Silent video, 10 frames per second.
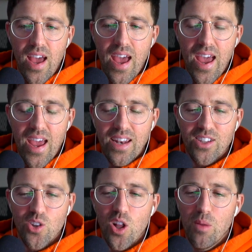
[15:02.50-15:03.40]
and
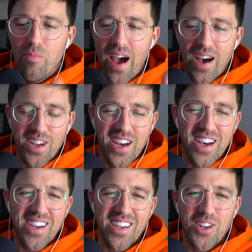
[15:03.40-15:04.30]
it's all about
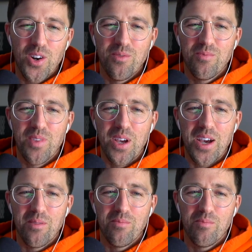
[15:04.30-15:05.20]
uh, you know
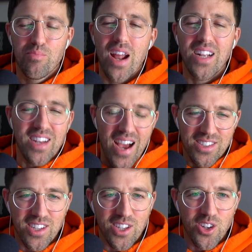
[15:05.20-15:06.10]
a
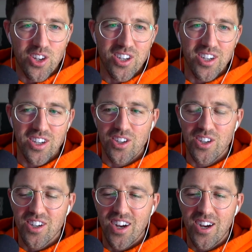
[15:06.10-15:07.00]
productizing your
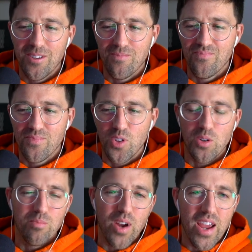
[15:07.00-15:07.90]
your um, your
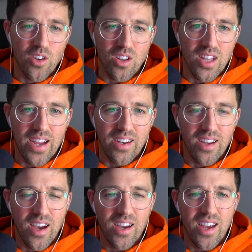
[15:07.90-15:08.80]
brand online
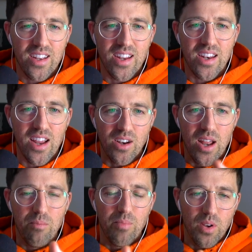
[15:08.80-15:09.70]
uh, and, and
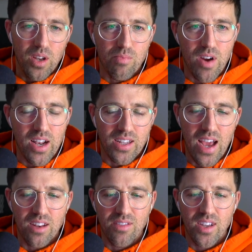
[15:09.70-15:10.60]
and building a product
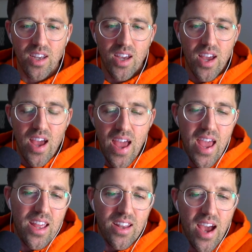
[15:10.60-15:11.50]
out of it
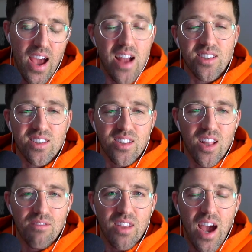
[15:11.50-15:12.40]
and I, I just
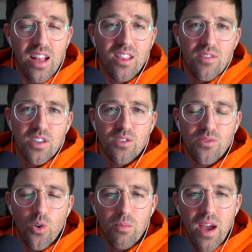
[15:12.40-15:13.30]
loved it. I love his
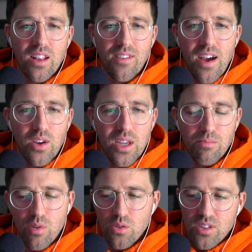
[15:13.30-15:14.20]
format. I love how he
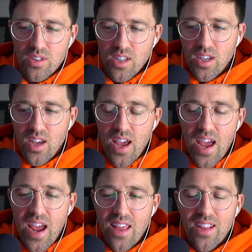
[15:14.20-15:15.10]
approaches it,
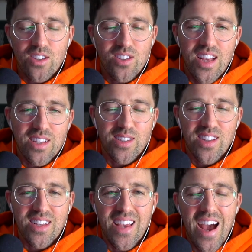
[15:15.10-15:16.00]
and that's that's
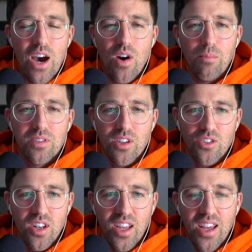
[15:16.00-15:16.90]
that's how I'm
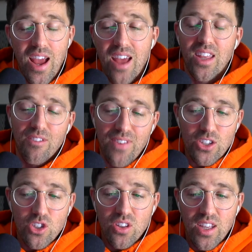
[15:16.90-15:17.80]
positioning it. And then
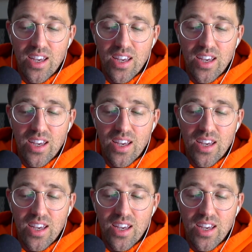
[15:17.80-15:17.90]
eventually,